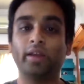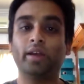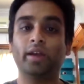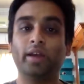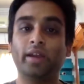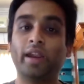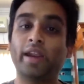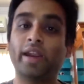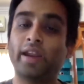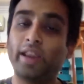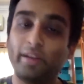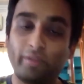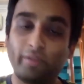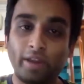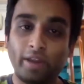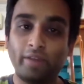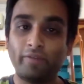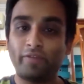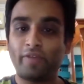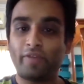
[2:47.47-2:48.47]
Right.
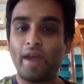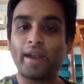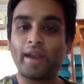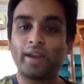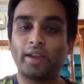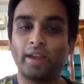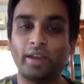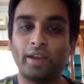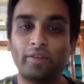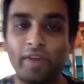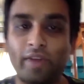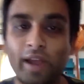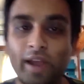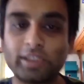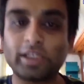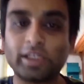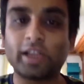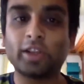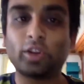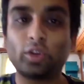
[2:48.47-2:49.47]
In fact,
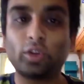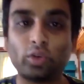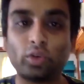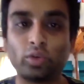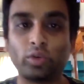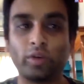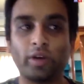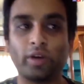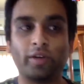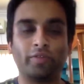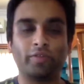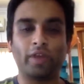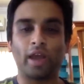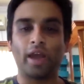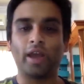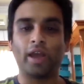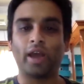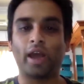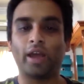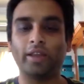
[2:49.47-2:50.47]
Shantanu,
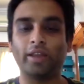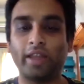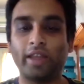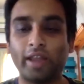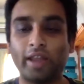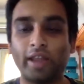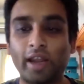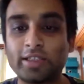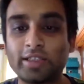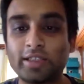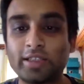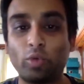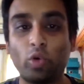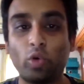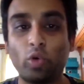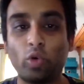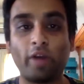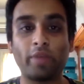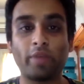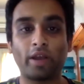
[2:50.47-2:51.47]
there are some
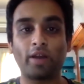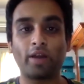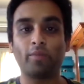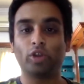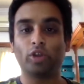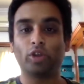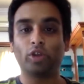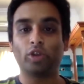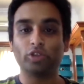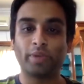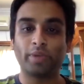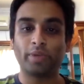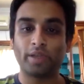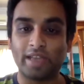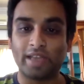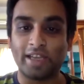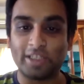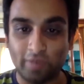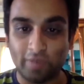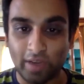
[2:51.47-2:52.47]
who have become
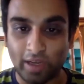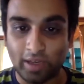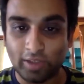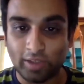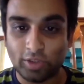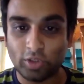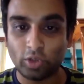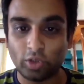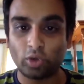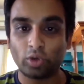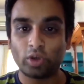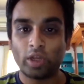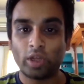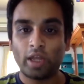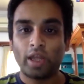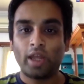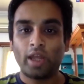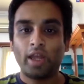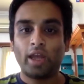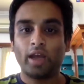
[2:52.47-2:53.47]
entrepreneurs as well. So,